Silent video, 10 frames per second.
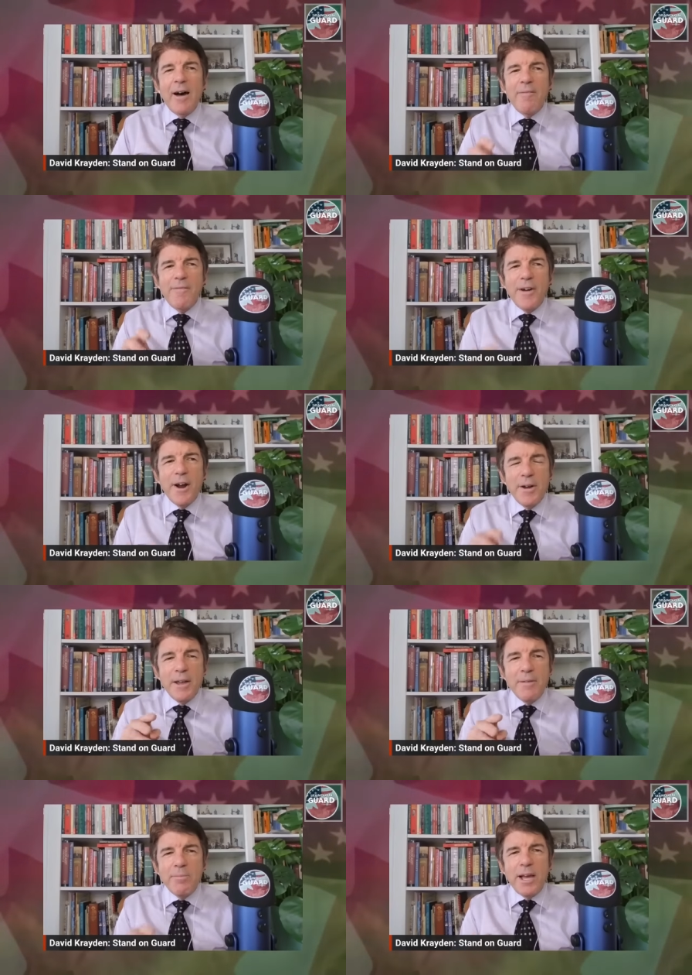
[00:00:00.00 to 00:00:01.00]
a
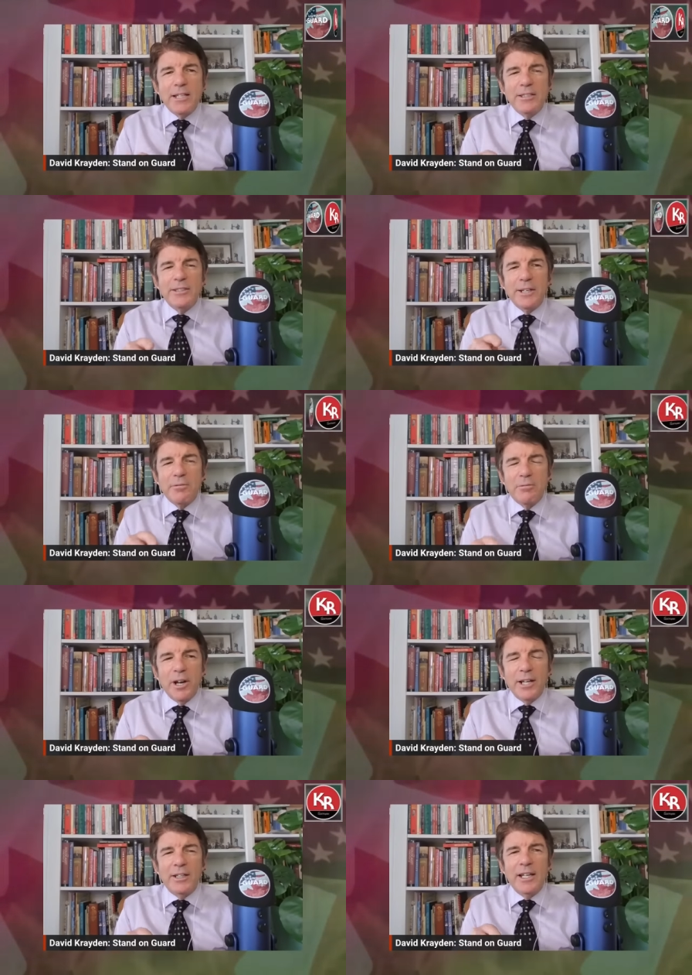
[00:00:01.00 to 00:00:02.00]
very basic
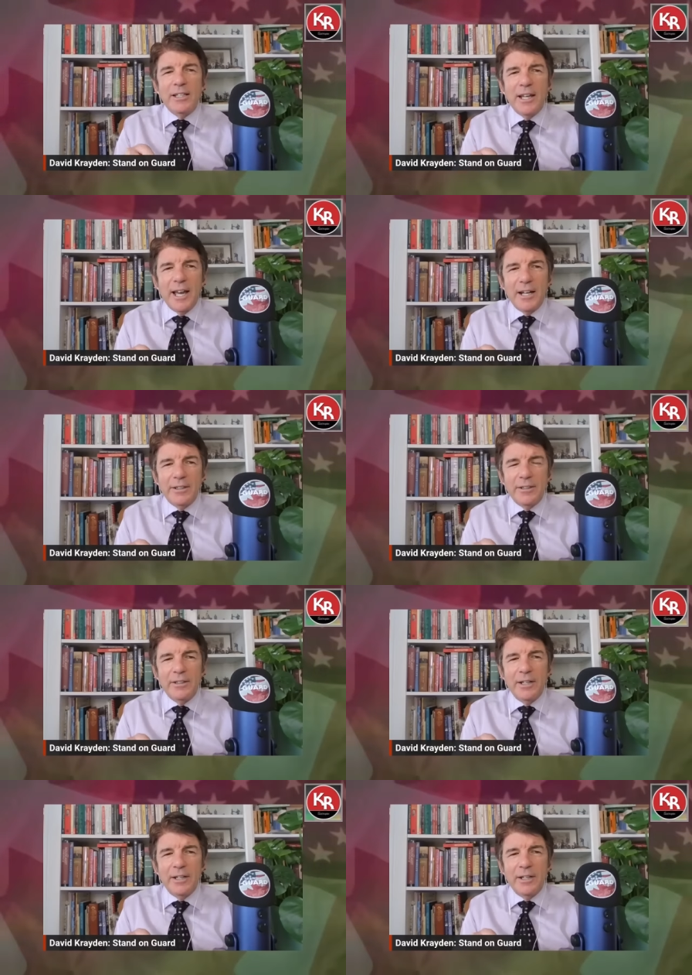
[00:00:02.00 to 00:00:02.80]
right in Canada,